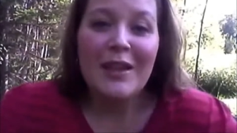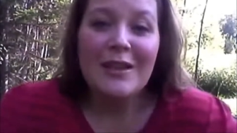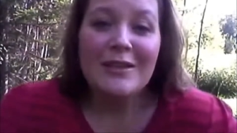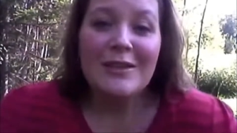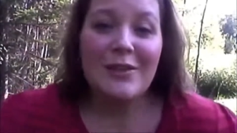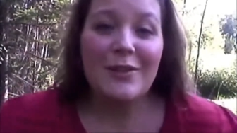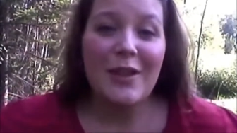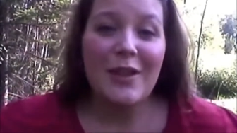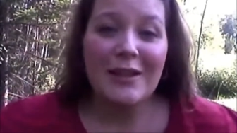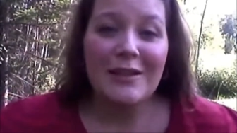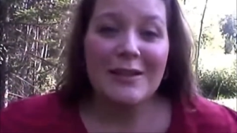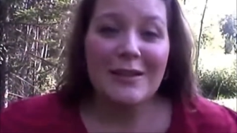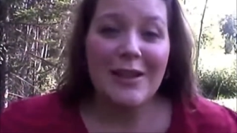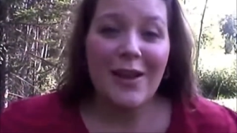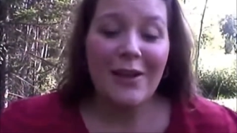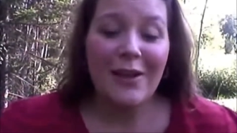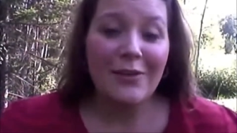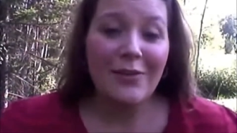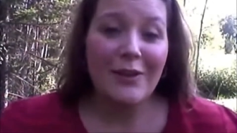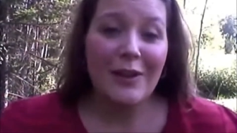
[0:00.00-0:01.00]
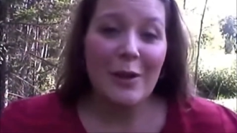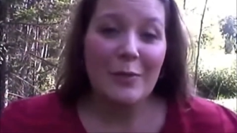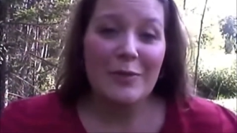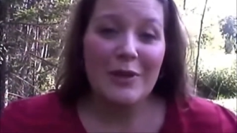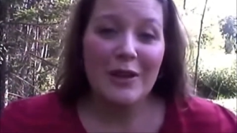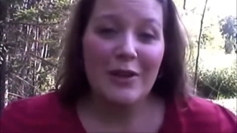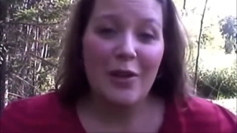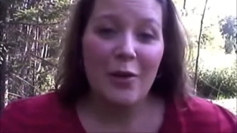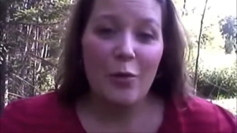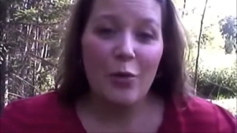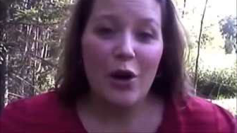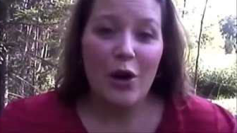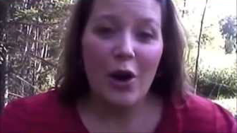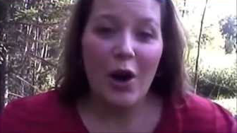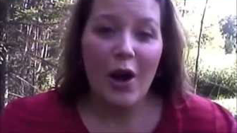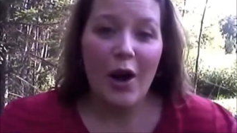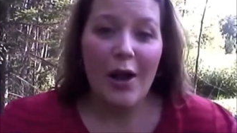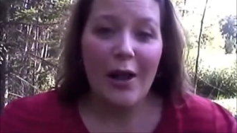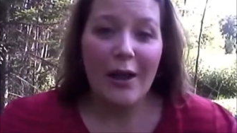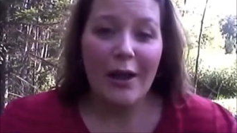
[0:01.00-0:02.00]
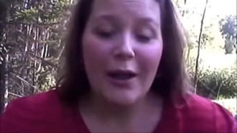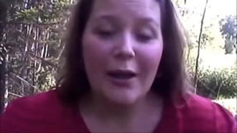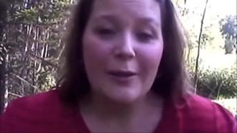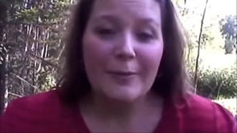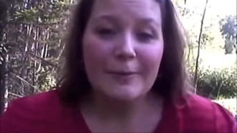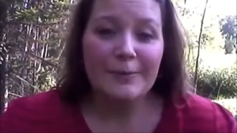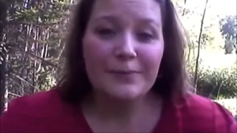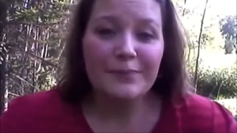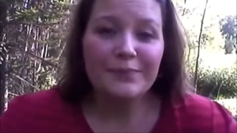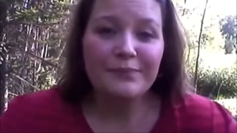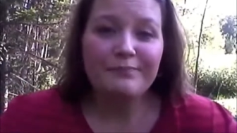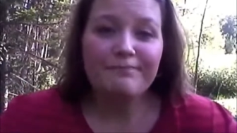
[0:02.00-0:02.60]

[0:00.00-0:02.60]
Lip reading: So that's kind of an update on where I am.